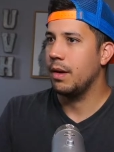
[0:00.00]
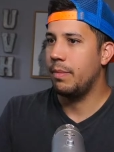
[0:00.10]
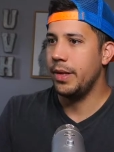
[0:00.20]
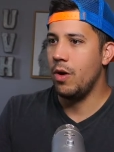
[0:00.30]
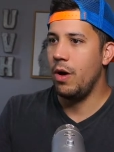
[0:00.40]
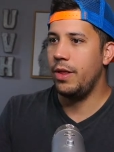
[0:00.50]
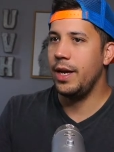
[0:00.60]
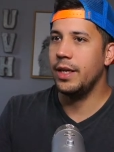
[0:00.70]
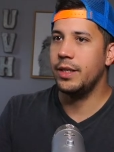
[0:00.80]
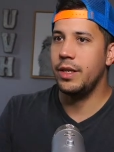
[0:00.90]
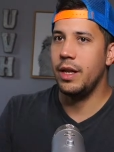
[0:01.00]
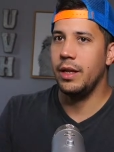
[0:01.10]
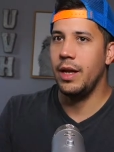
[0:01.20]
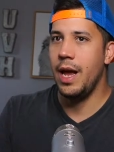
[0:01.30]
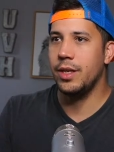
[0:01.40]
But the only thing is,
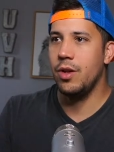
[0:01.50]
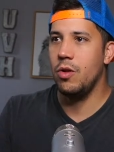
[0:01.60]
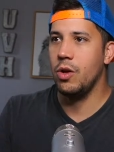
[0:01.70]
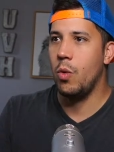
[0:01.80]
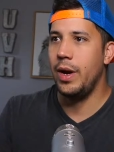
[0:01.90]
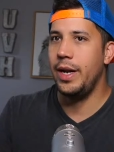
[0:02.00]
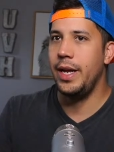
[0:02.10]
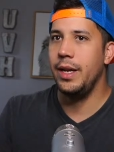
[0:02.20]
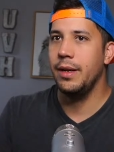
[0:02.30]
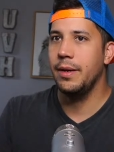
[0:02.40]
it has low liquidity.